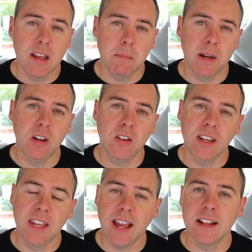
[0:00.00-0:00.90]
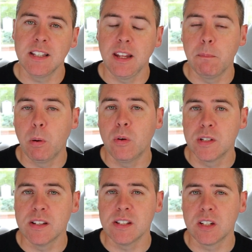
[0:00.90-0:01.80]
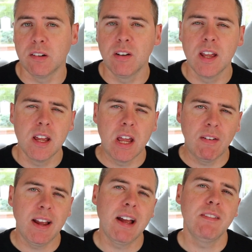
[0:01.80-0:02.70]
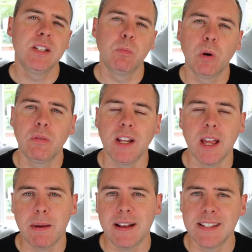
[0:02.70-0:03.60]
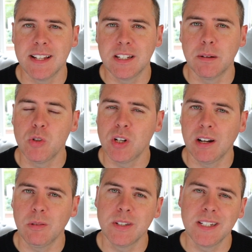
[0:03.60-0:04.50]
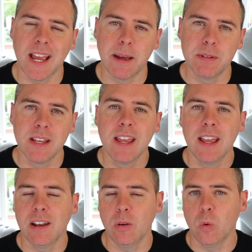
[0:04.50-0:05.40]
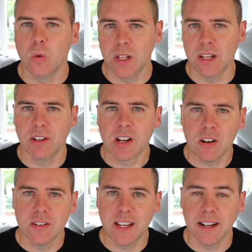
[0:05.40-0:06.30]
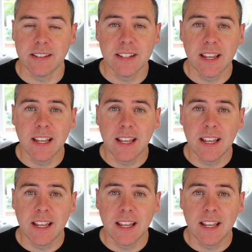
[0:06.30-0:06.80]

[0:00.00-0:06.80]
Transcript: I mean, you can get to the important stuff without having to worry about setting up channels, tabs, and all the other content.